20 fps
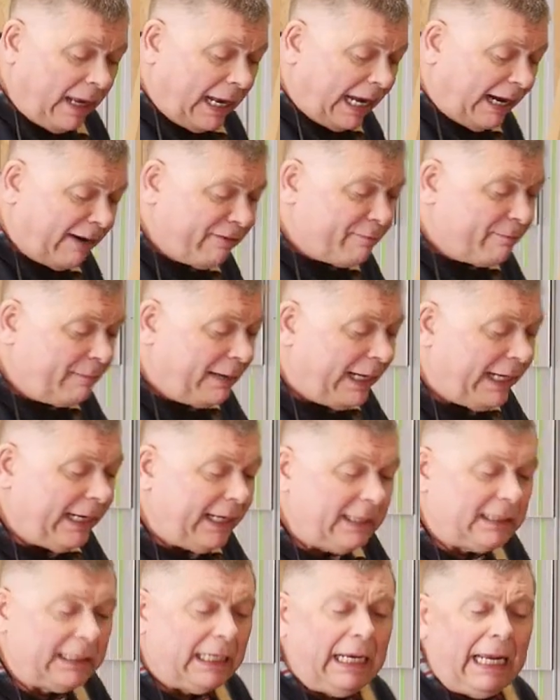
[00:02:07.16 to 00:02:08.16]
I've
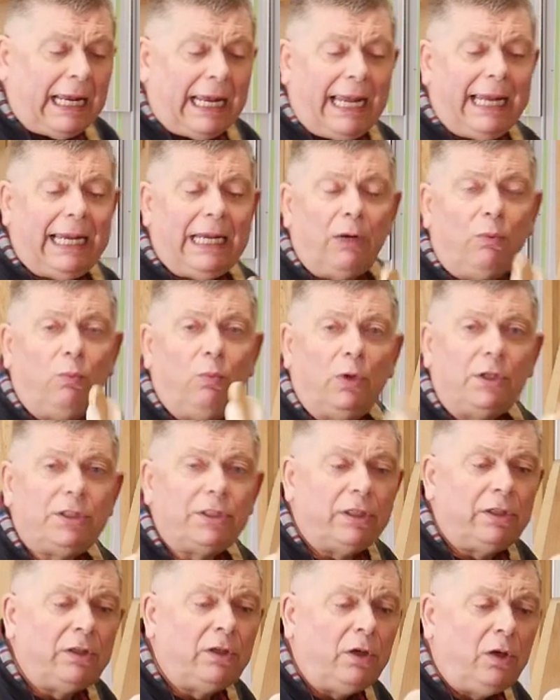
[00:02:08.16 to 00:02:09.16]
made a
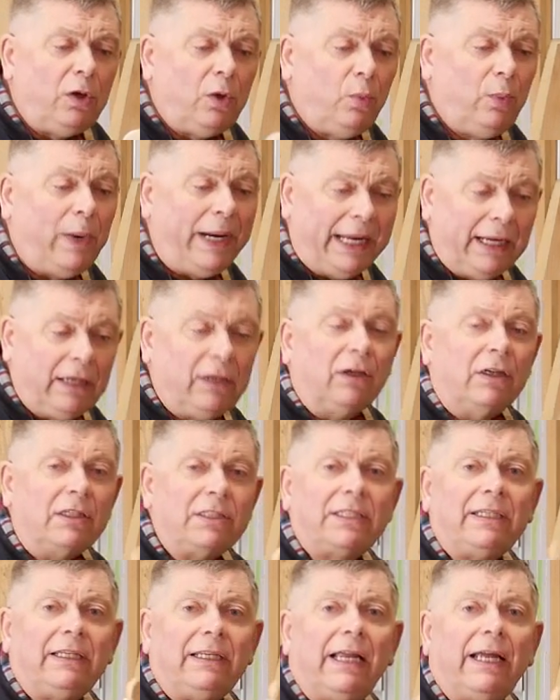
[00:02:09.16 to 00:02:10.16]
wooden wing
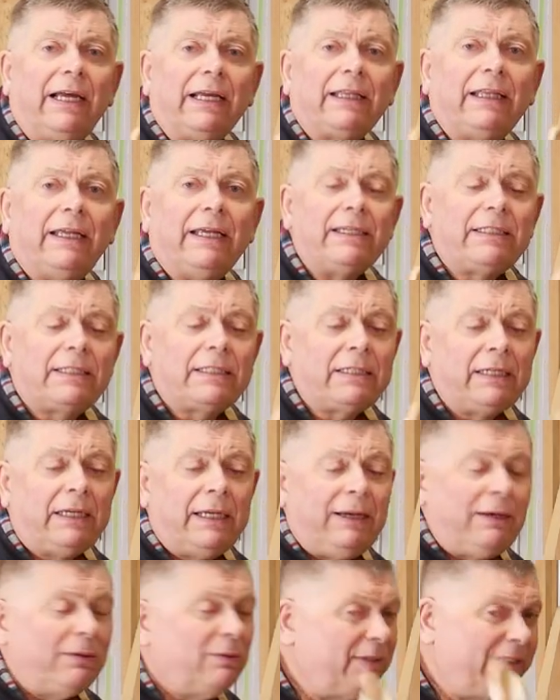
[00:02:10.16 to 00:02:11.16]
nut like this.
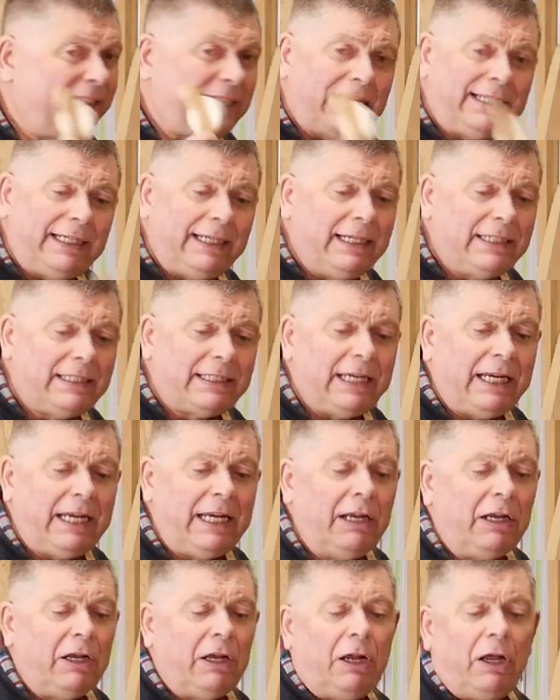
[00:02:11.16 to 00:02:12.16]
Dead
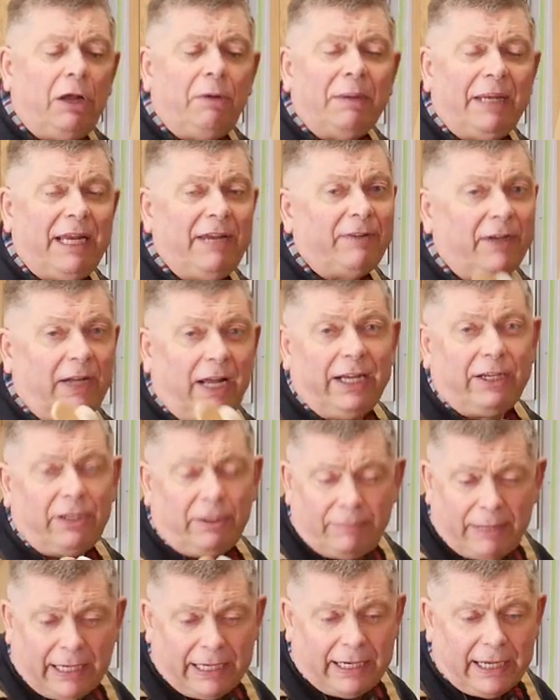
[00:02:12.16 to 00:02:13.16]
easy, even I
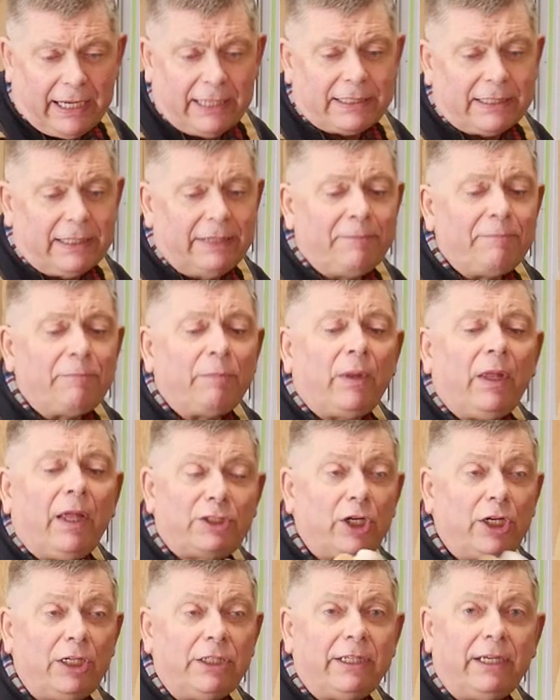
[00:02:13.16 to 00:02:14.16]
can make it.
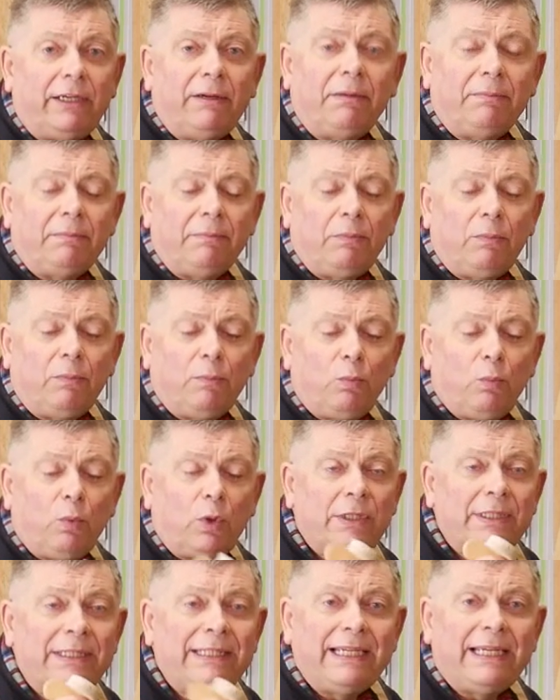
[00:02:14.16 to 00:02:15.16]
Turned a
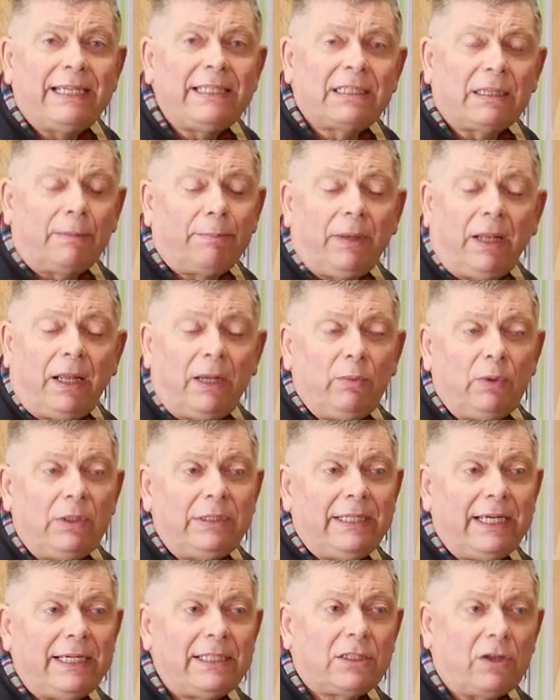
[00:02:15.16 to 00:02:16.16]
wooden disc, a plywood
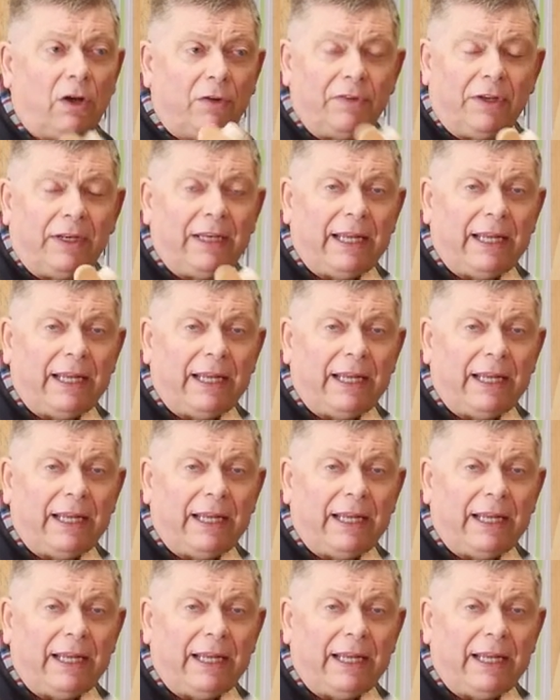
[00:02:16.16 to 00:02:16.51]
disc on the